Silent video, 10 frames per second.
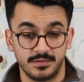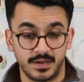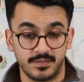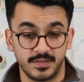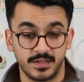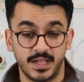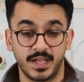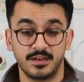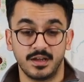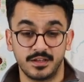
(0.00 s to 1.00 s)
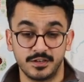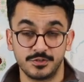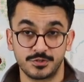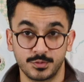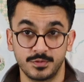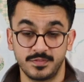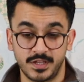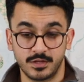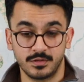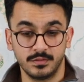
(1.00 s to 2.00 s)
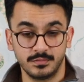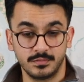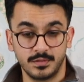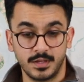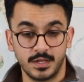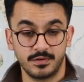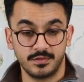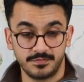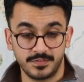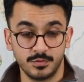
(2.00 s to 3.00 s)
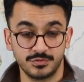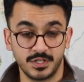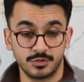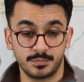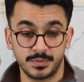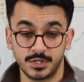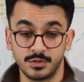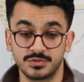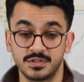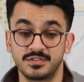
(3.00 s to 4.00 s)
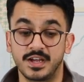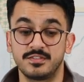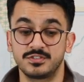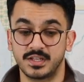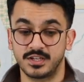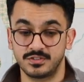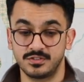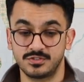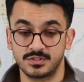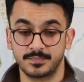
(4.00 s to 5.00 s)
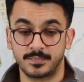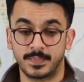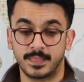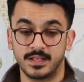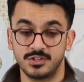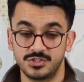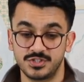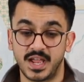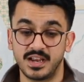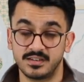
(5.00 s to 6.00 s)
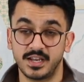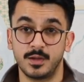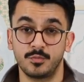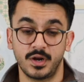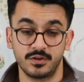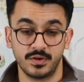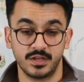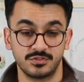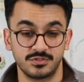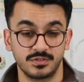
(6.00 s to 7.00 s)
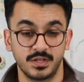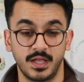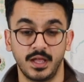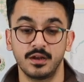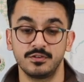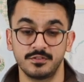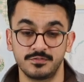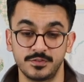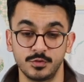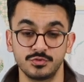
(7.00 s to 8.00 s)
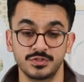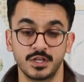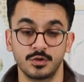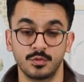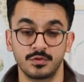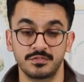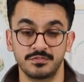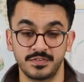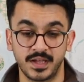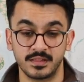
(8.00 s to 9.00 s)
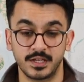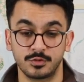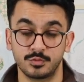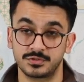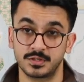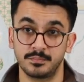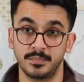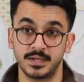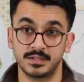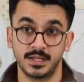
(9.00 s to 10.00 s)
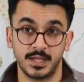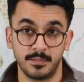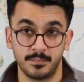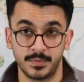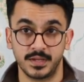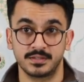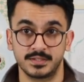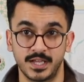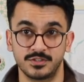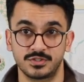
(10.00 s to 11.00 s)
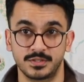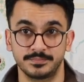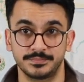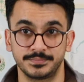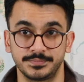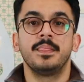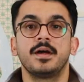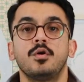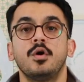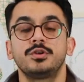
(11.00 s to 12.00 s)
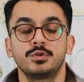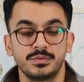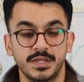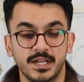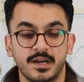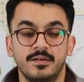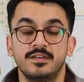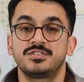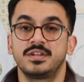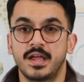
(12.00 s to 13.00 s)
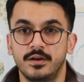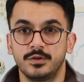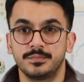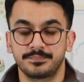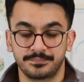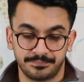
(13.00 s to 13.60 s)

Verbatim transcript: driving an uninsured vehicle, refusing to produce a driver's license, state name or address, and refusing or failing to submit a breath test. Now on to the current scenario.